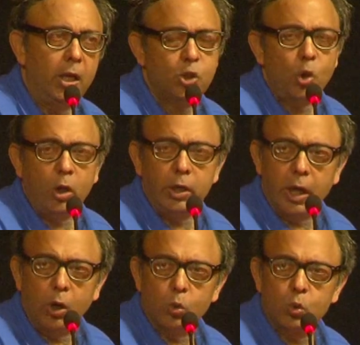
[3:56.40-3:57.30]
it's not in
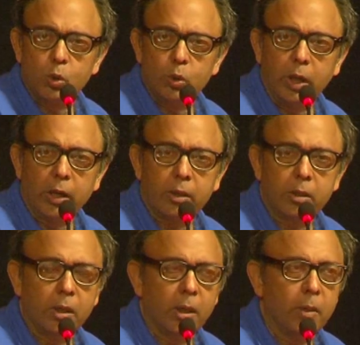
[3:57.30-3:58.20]
doubt
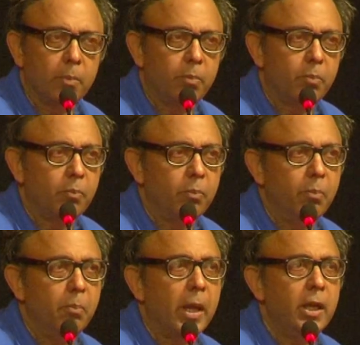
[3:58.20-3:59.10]
that
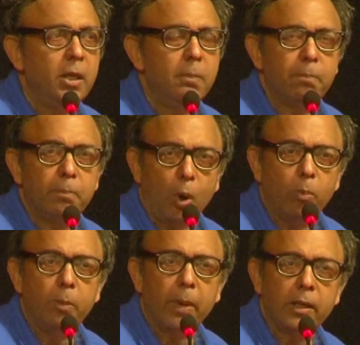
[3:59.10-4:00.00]
many
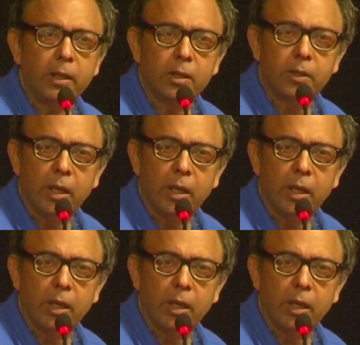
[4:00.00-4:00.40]
problematic